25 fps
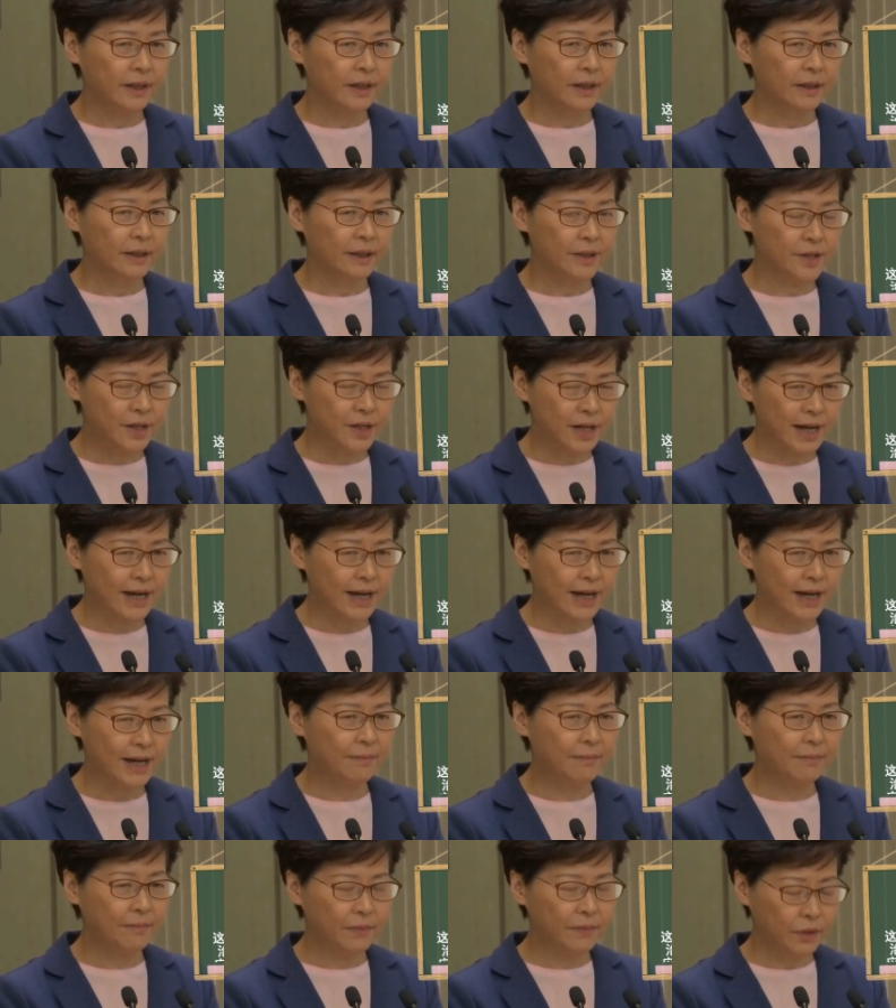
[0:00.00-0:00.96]
the
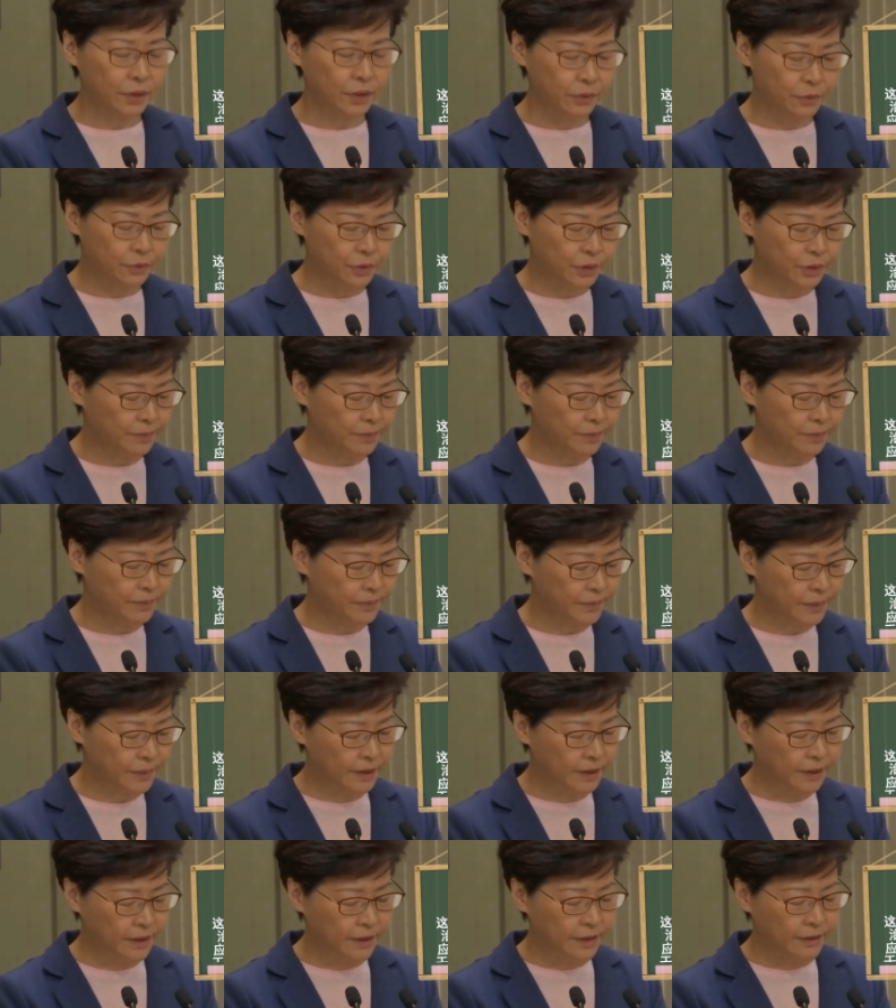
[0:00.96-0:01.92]
time, the room,
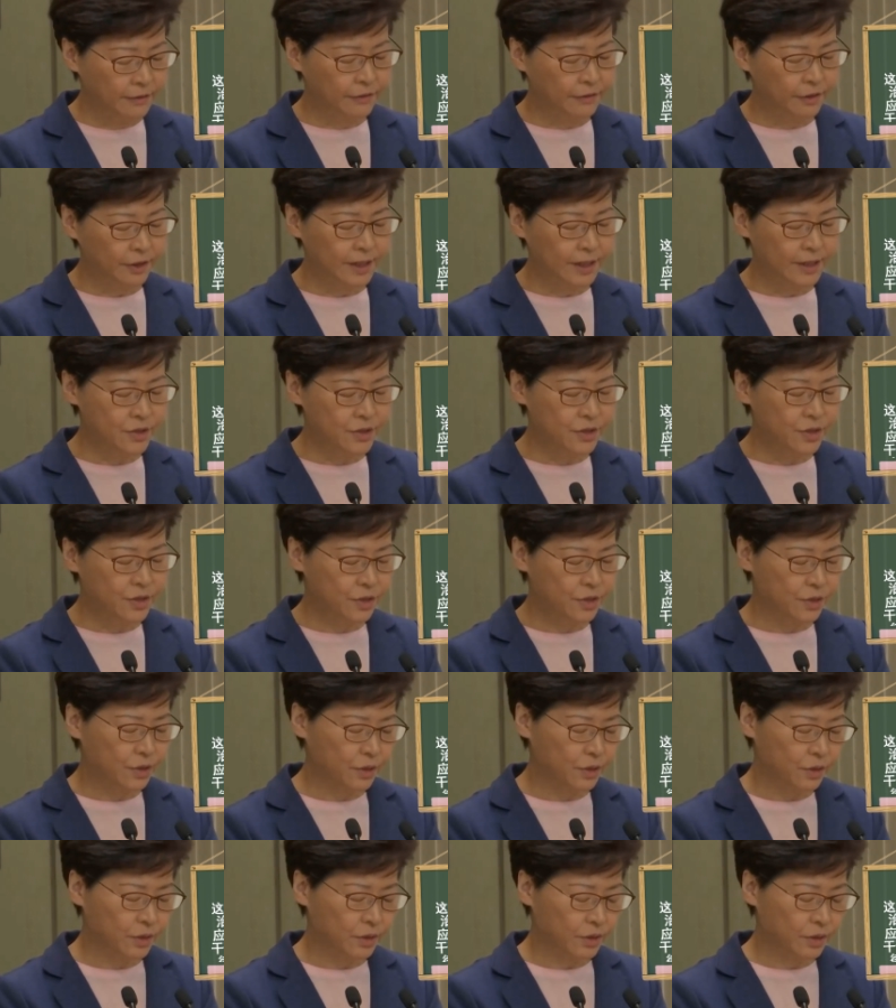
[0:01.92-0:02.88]
for us
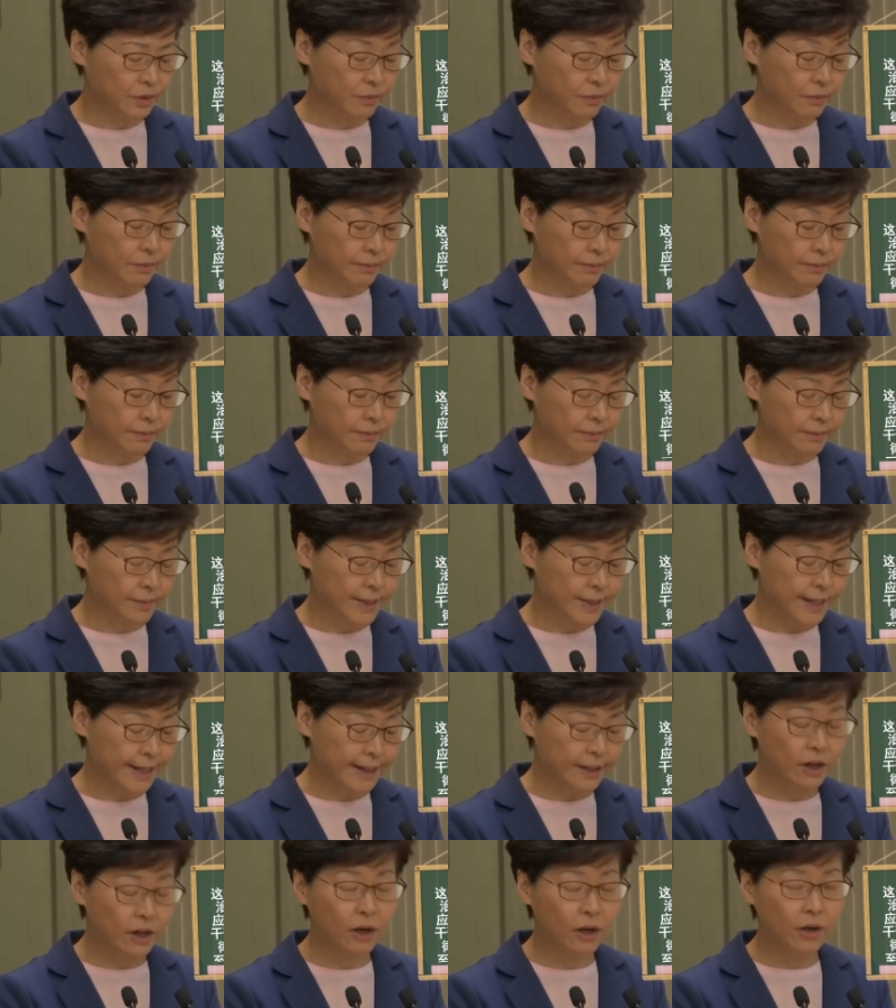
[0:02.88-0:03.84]
to
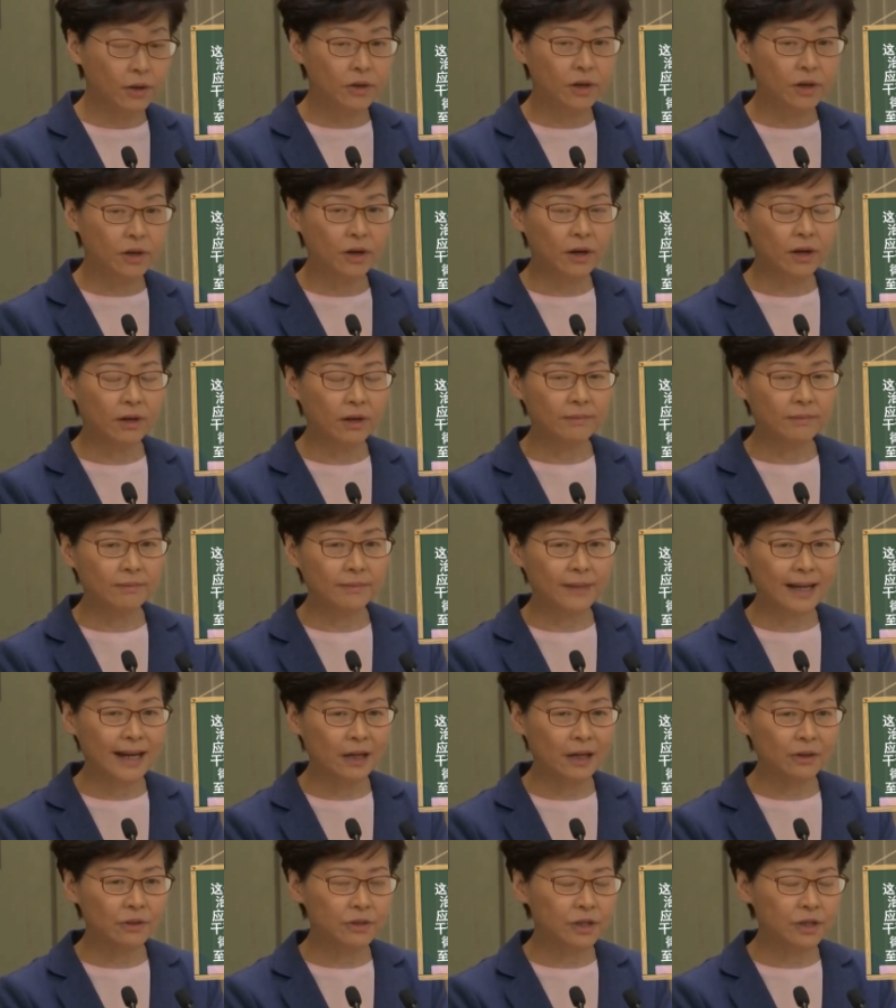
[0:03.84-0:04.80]
take Hong Kong
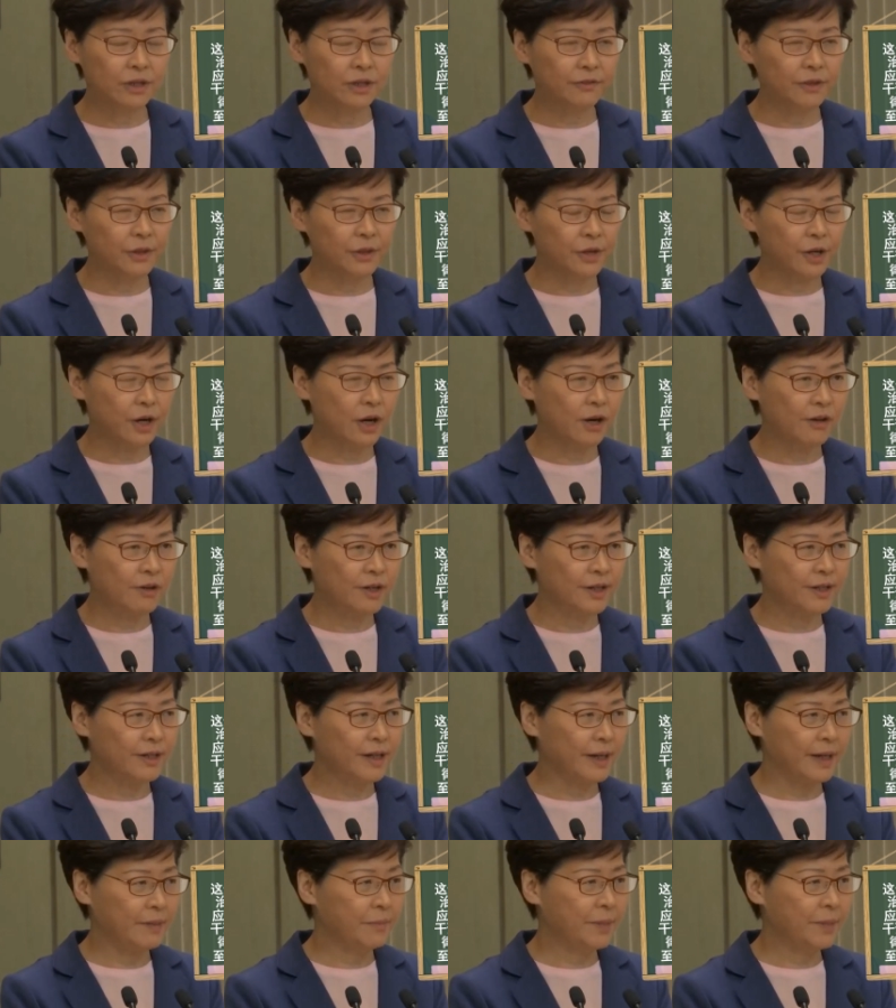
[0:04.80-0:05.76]
out of the
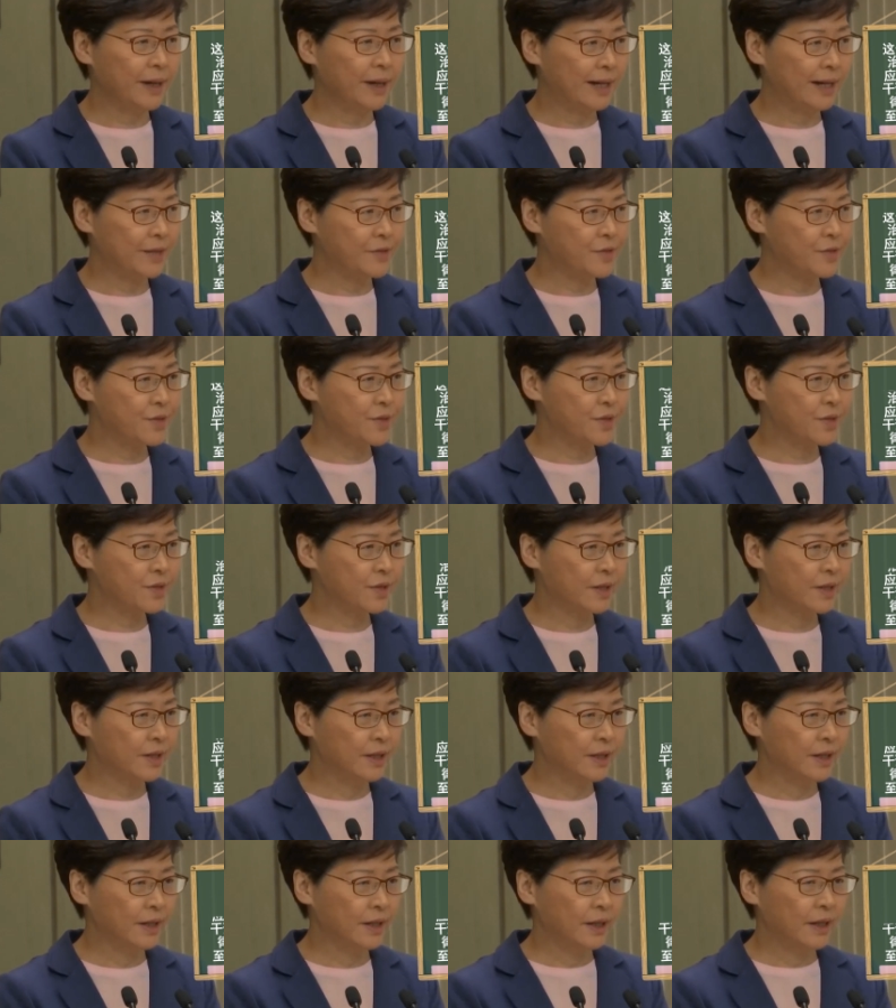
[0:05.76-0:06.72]
current impasse
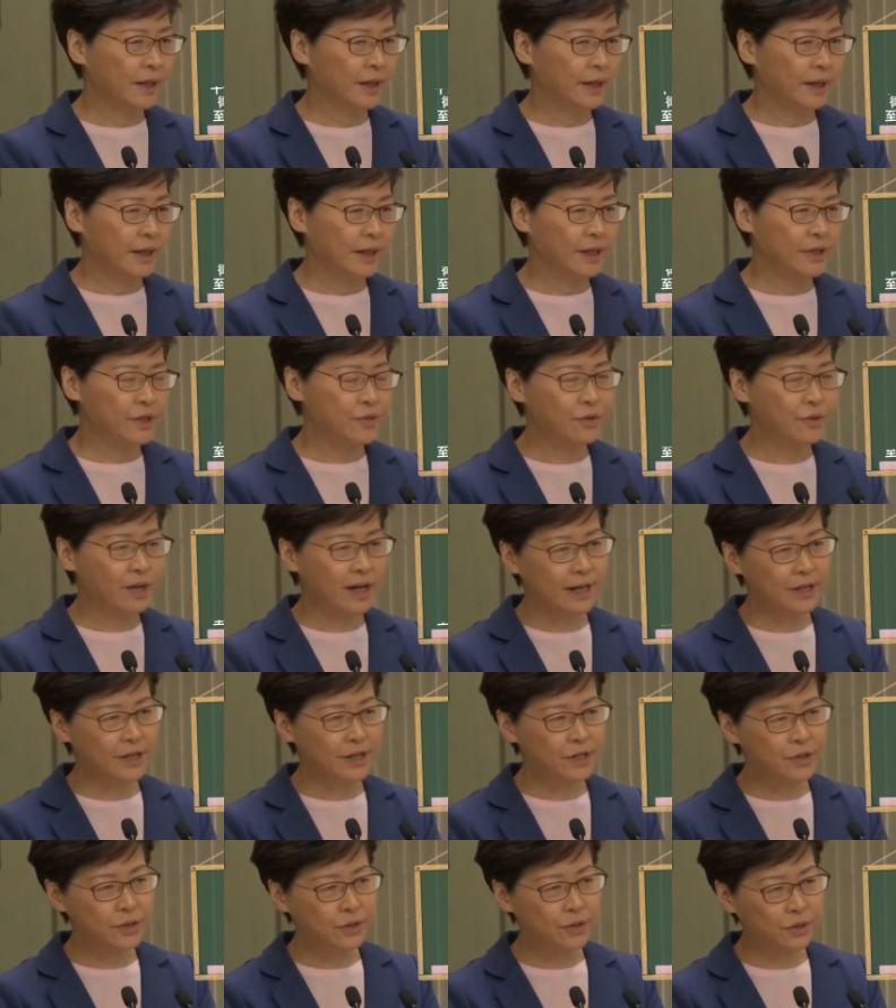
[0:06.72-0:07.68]
and
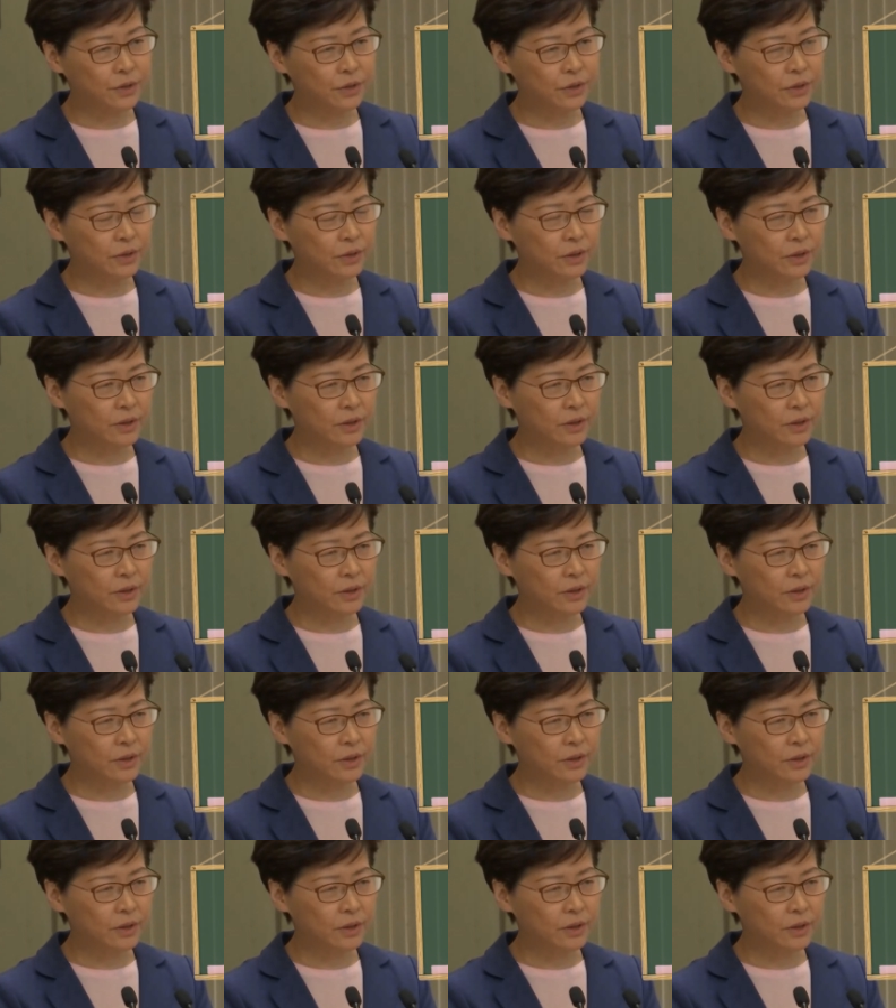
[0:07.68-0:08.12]
try to